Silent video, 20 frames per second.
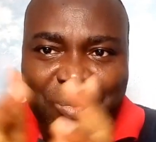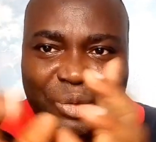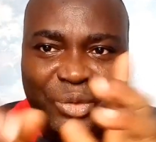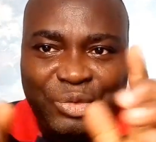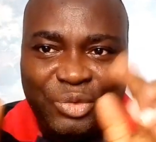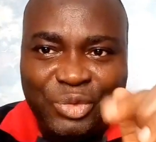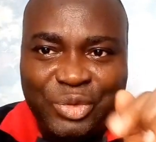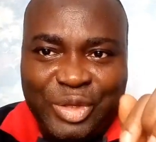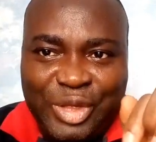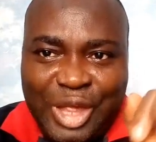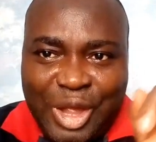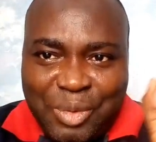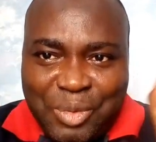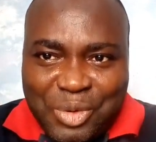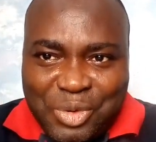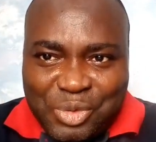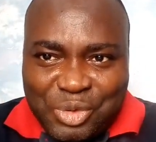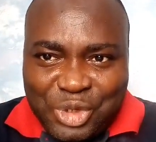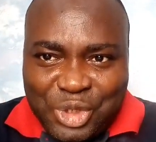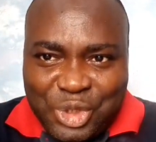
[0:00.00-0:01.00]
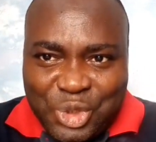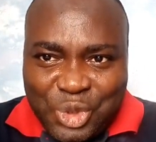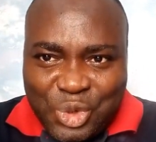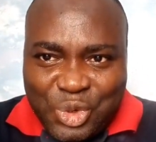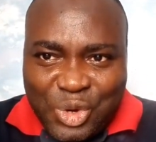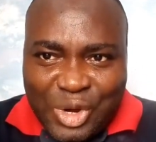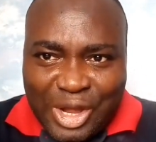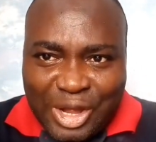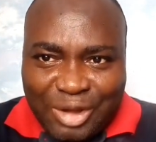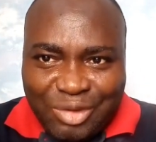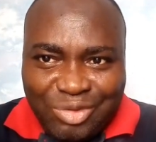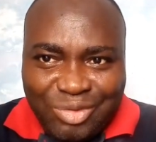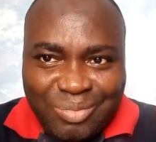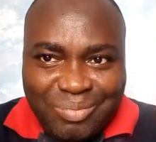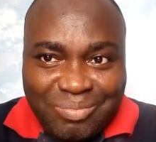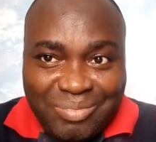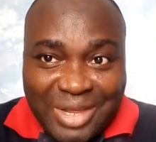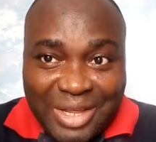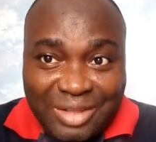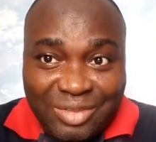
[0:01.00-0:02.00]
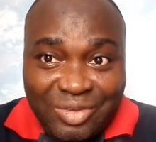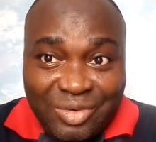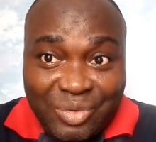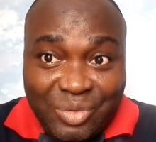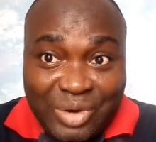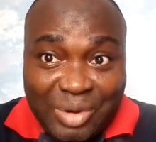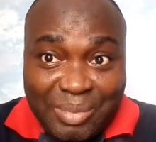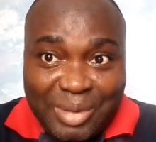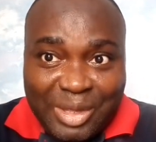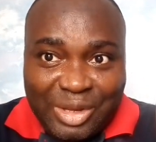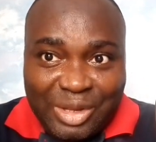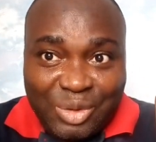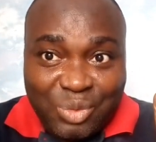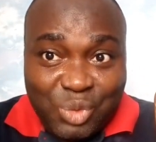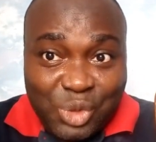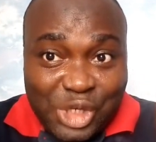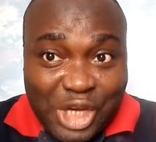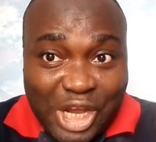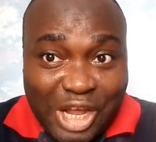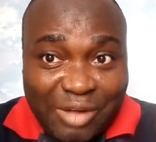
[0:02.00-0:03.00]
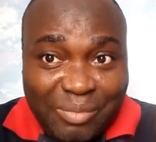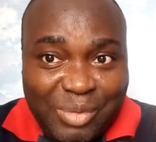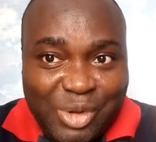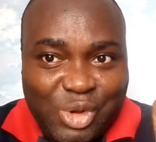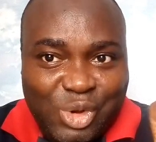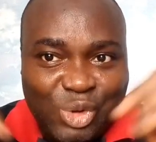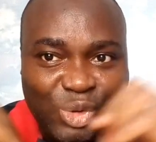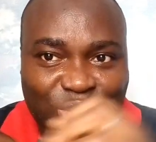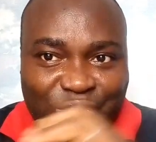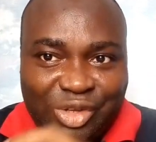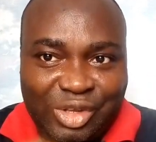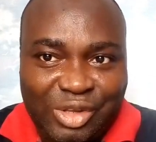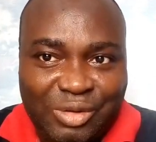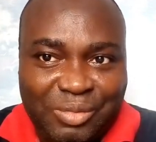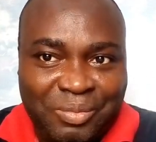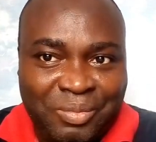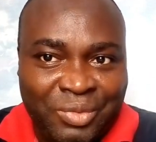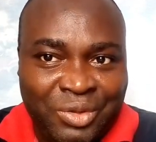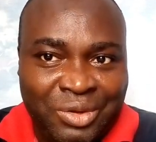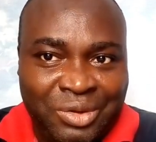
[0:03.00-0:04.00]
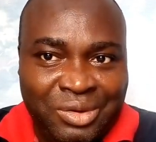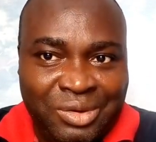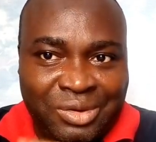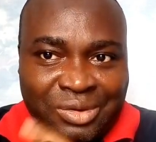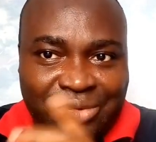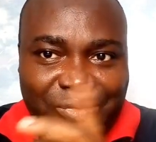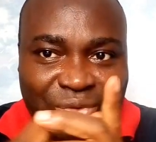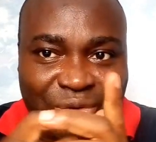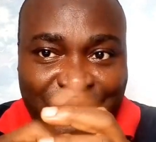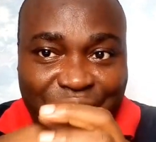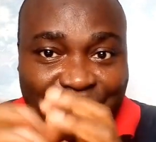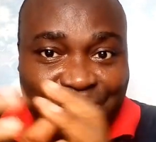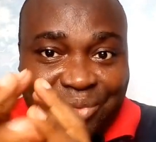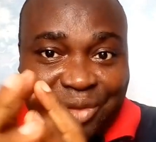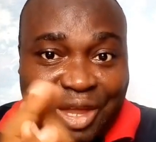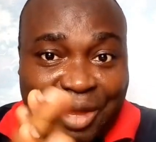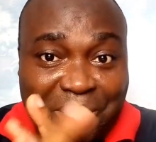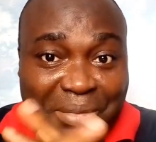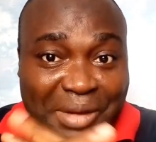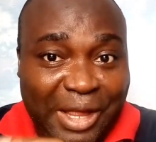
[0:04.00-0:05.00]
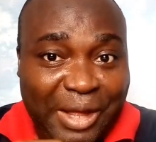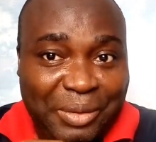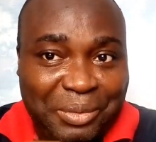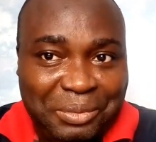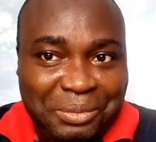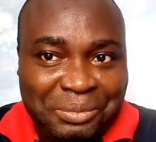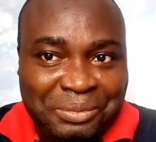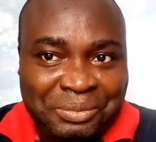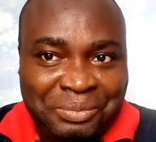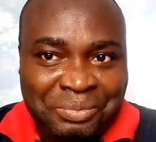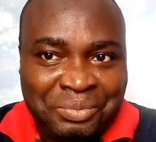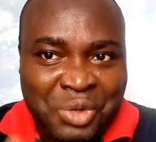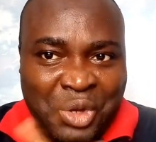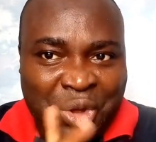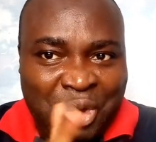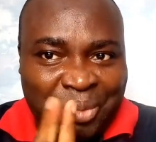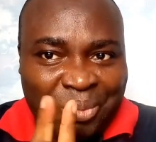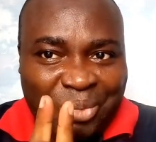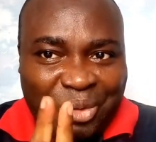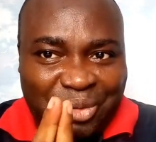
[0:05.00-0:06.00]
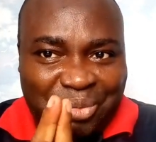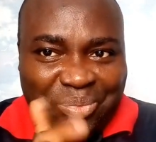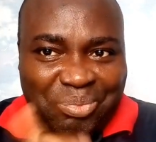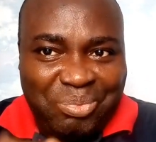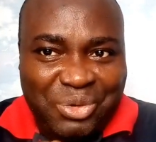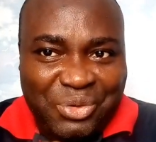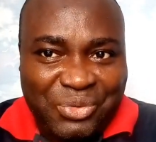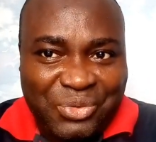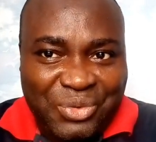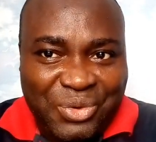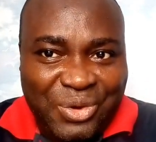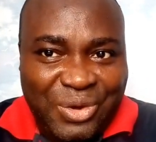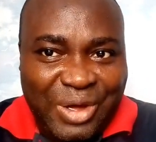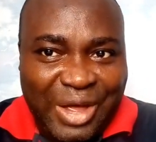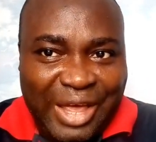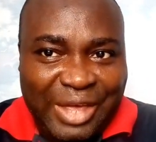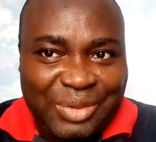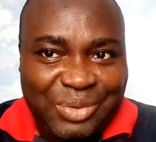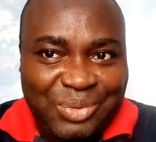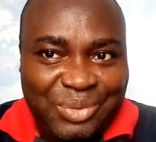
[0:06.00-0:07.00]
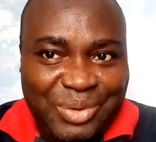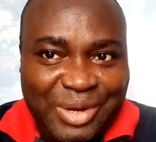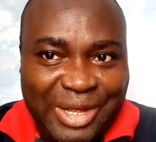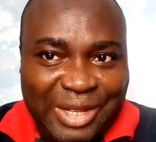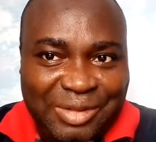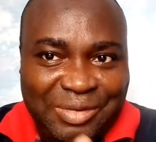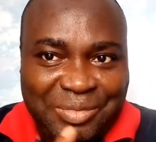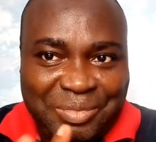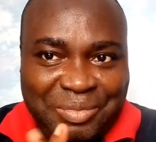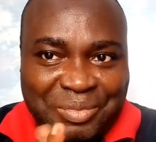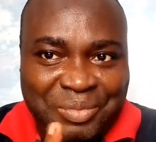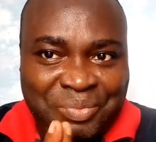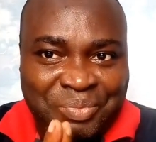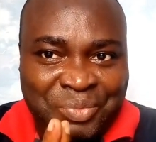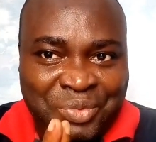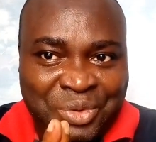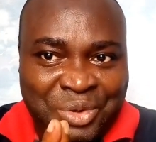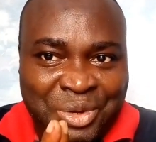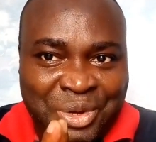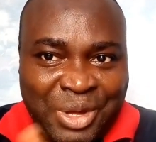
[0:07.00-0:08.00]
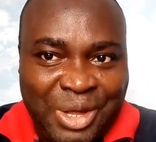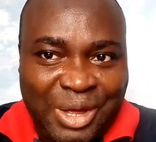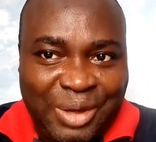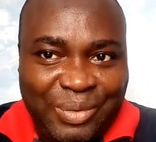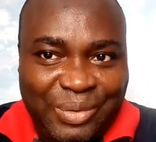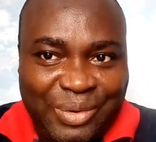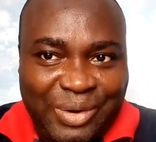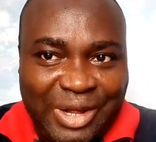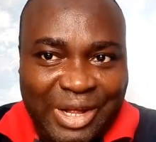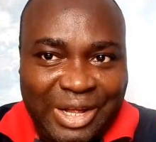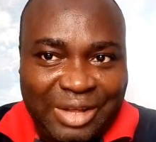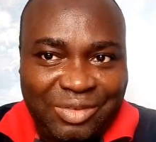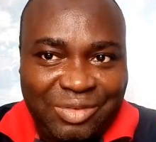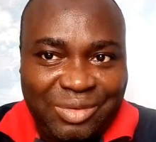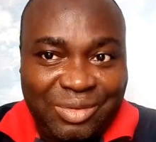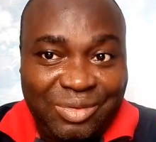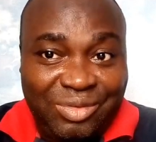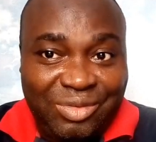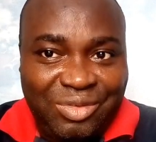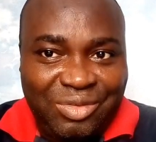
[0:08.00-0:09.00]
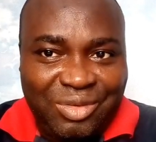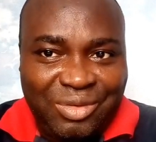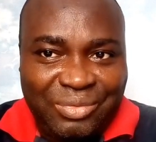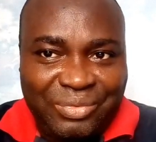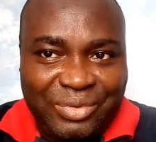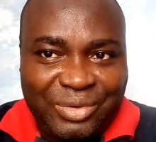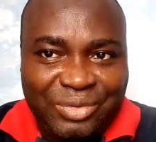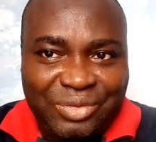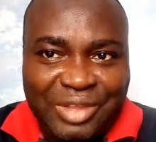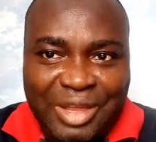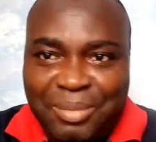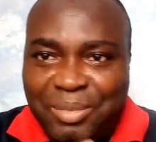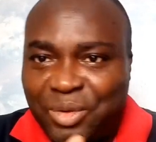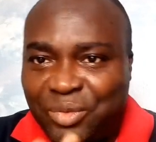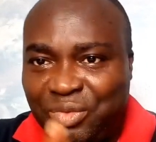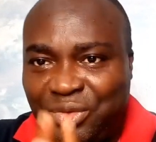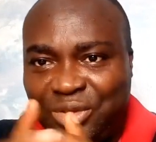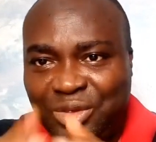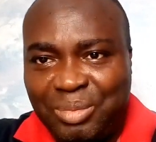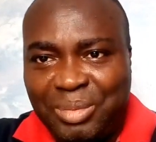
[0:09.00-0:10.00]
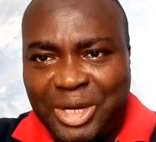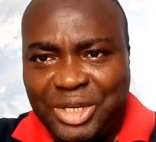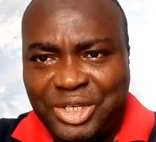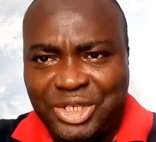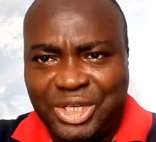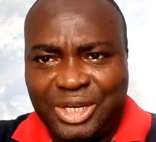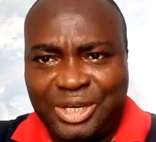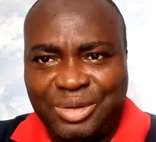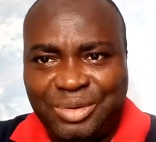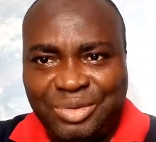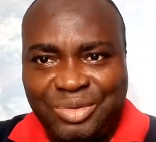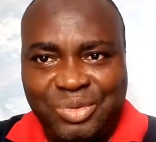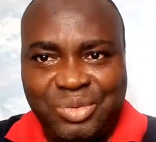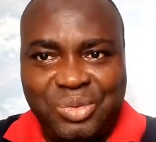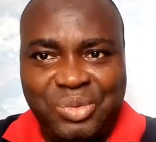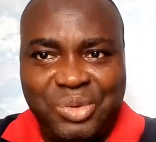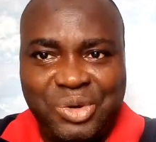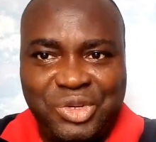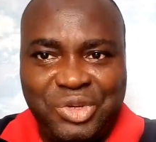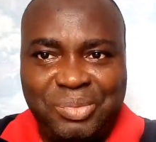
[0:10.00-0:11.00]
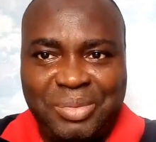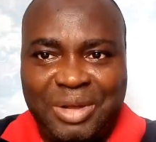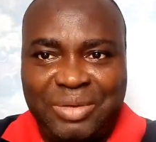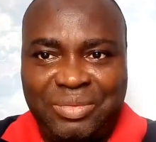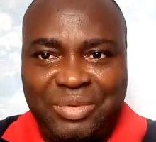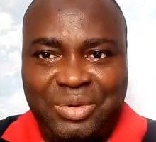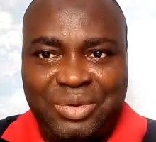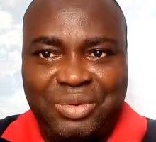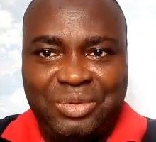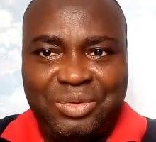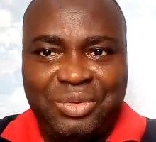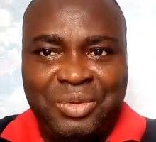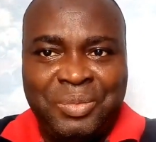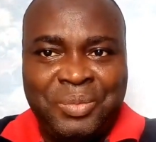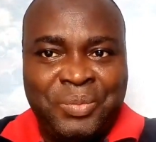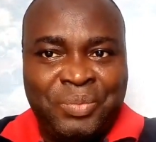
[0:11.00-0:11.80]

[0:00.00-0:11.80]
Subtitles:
But today I want to show you how to make the remedy which I've been using for some time now. But before I do that, I want to ask you, is this your first time of visiting my channel to watch my videos?